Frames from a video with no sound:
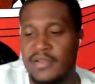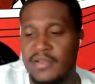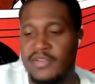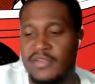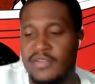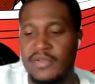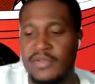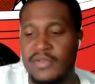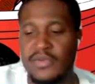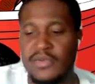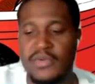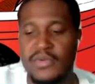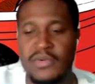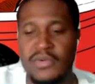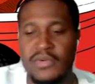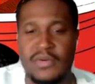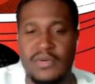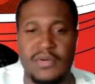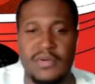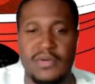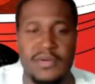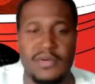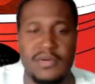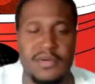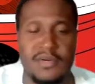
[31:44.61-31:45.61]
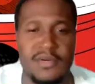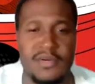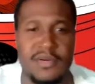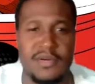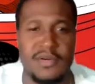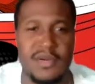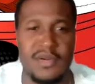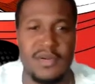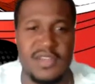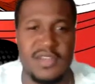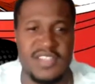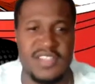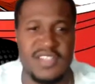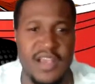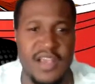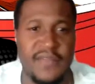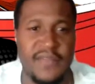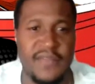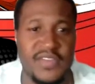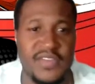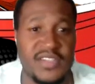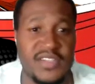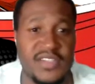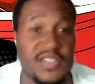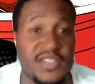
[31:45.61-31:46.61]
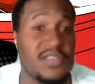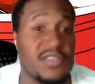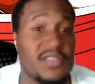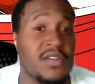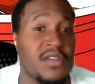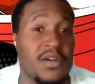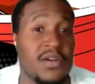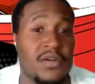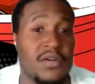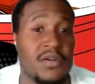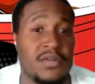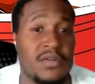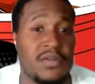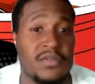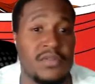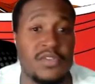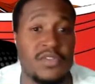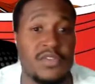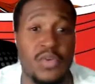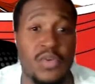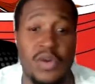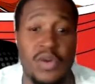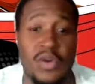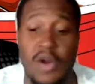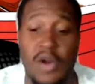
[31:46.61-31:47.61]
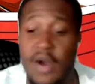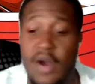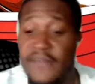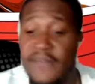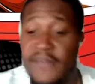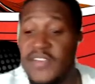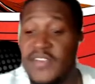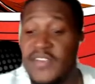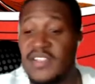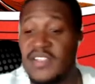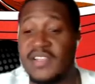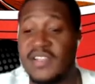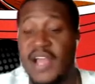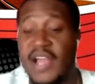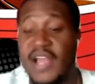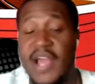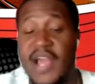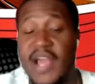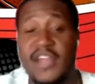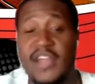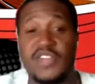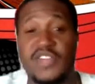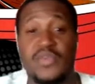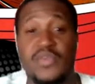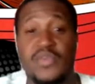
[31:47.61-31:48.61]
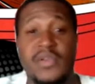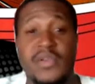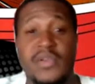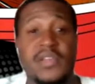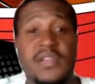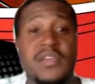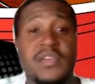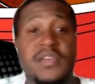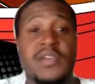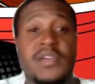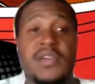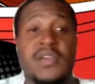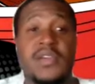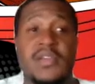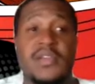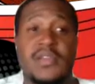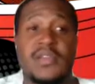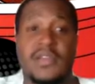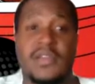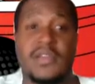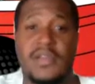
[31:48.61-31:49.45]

to a San Francisco, to where the offensive line is really good,